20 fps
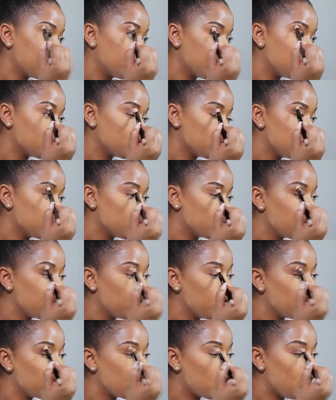It's always what
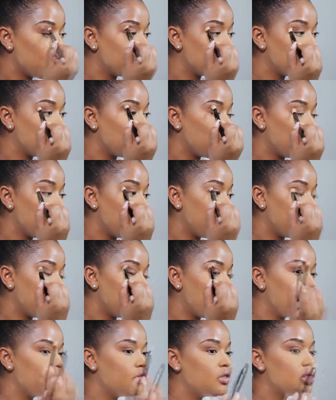you're comfortable with, and
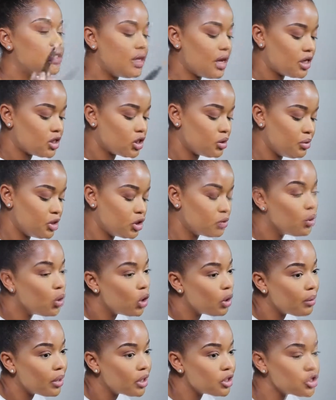obviously it has to be smaller
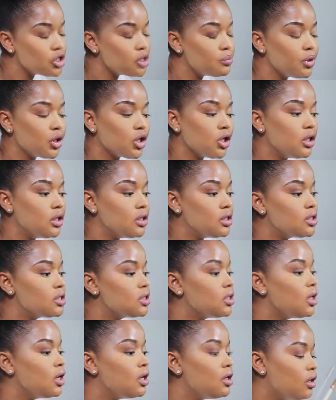brushes because
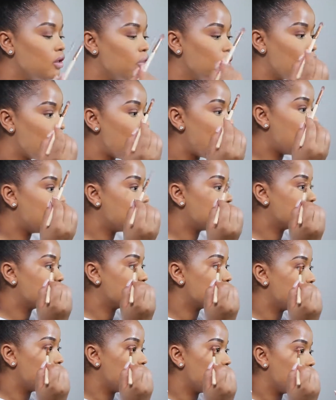your eye is a
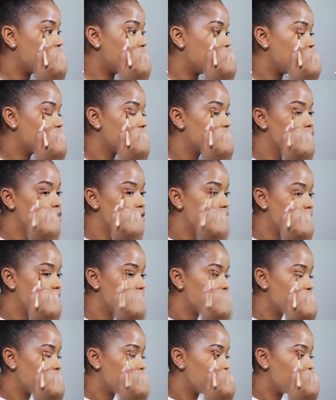smaller surface area.